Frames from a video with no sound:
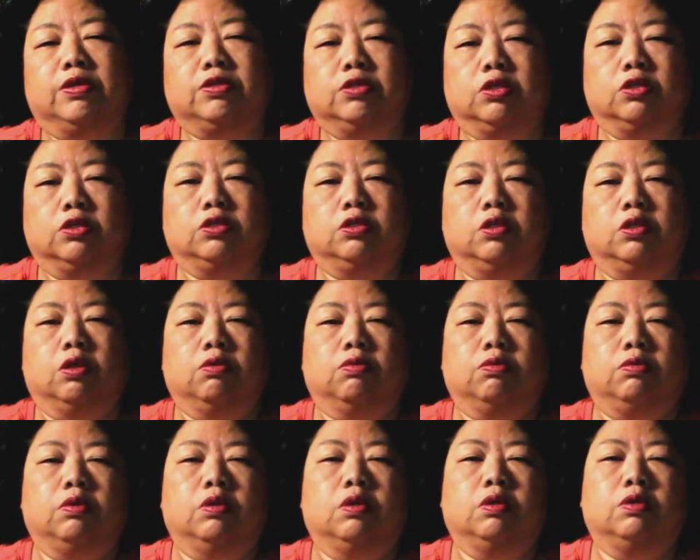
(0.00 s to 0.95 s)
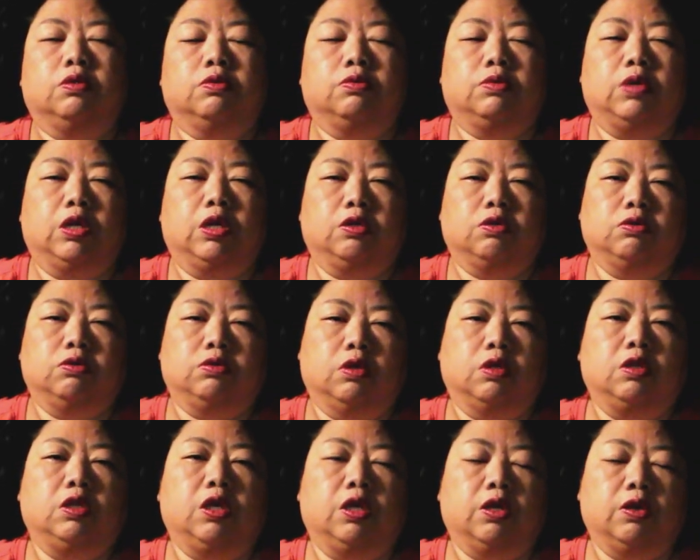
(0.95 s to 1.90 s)
at session up with your director,
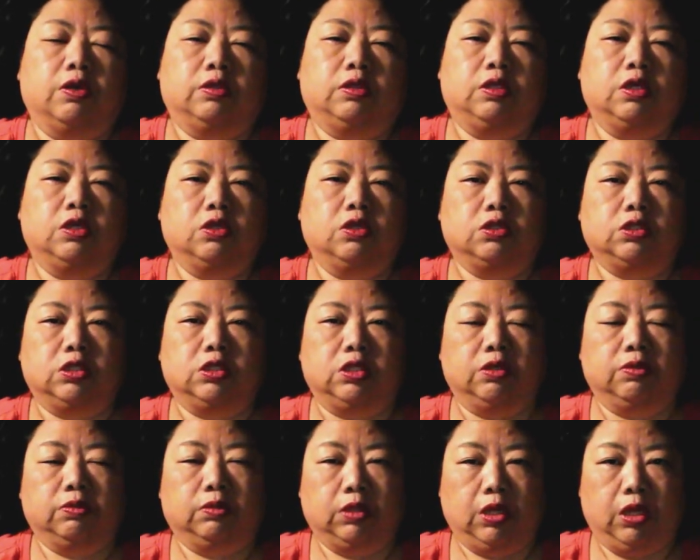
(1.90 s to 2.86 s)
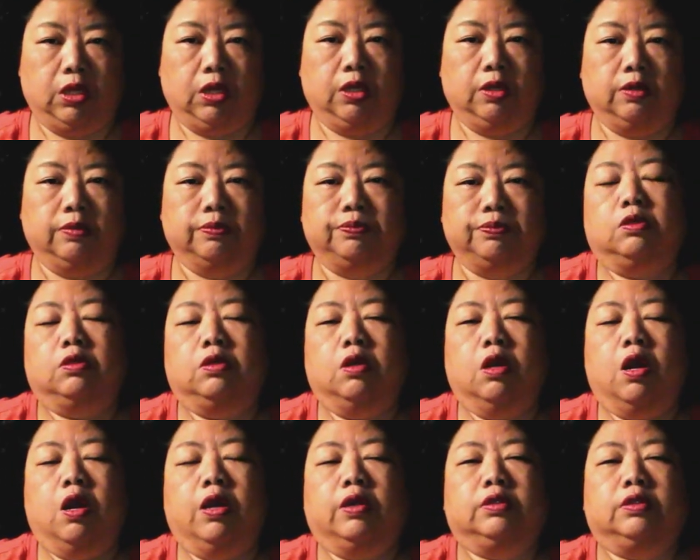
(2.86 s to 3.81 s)
Daniel. They just see you there.
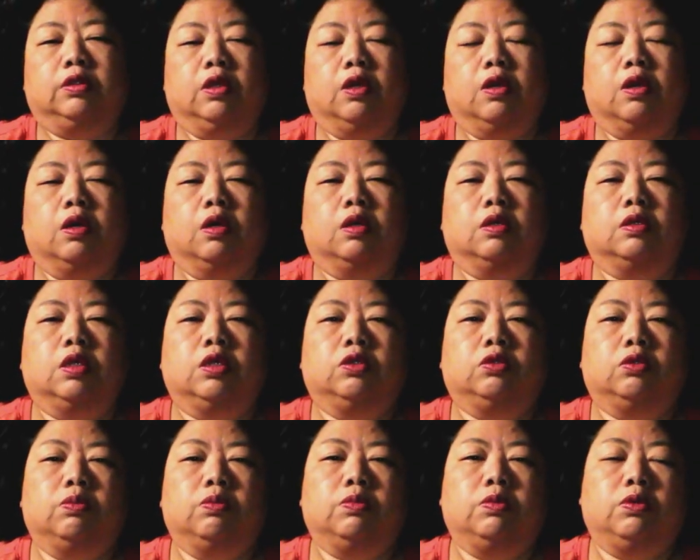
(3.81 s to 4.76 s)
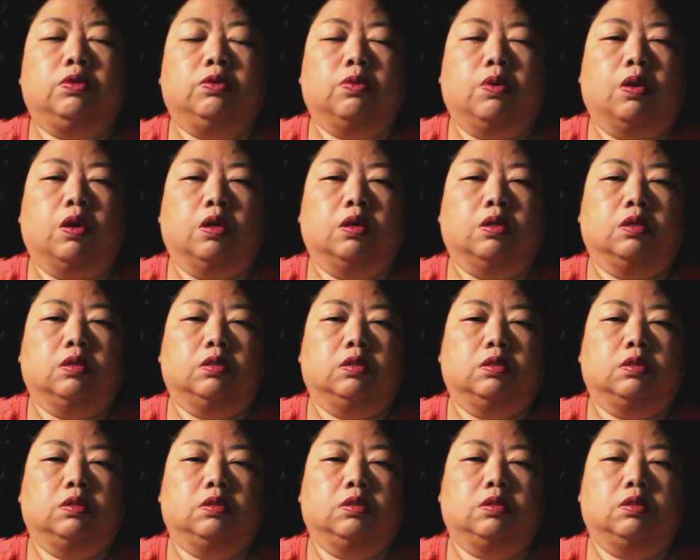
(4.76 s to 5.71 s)
Yeah, had the need to be your
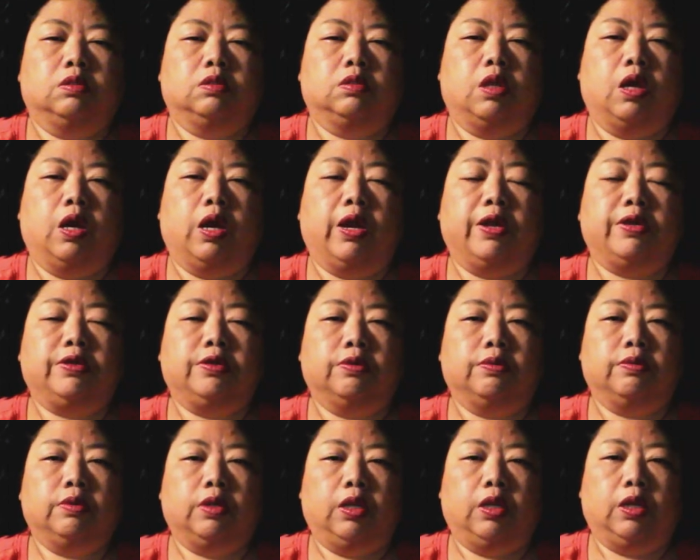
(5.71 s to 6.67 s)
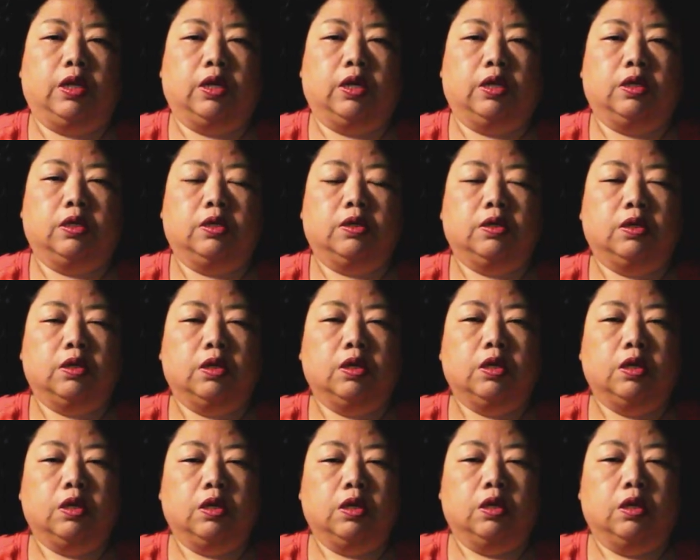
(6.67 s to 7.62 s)
I don't need
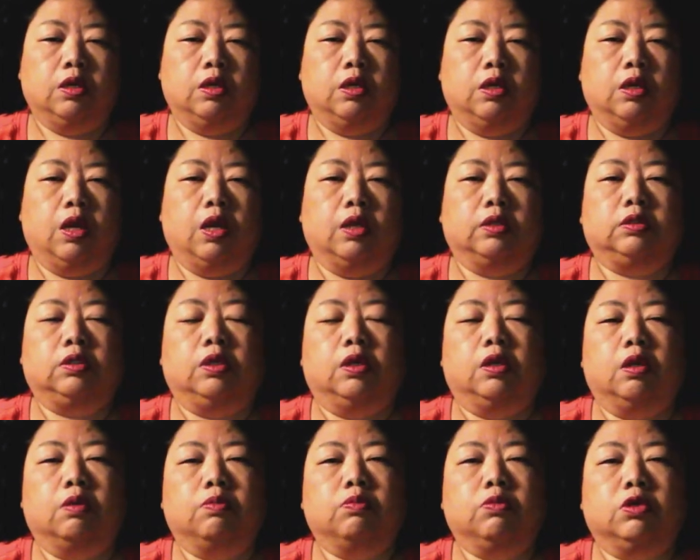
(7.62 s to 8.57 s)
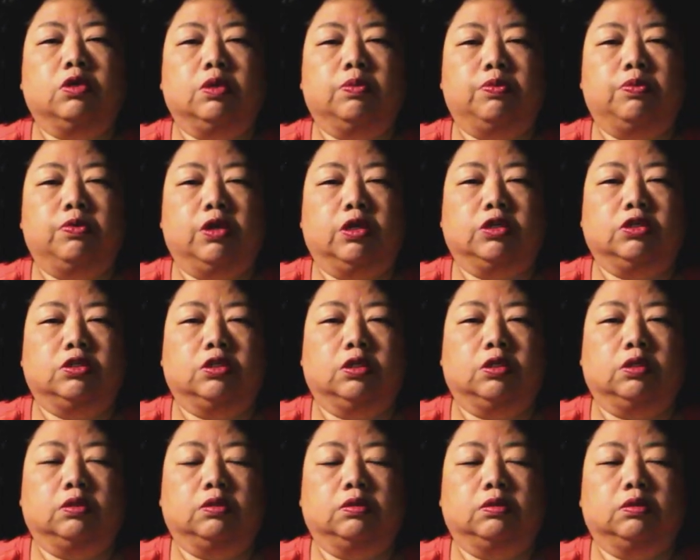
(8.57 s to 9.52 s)
had the more
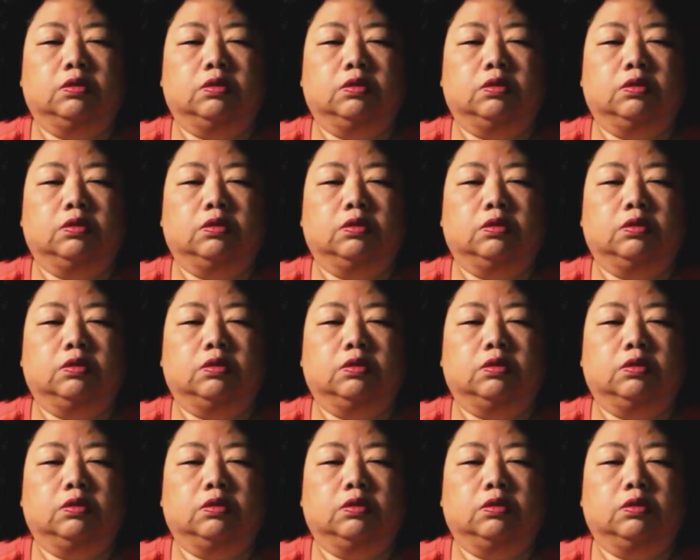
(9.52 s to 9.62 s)
depression.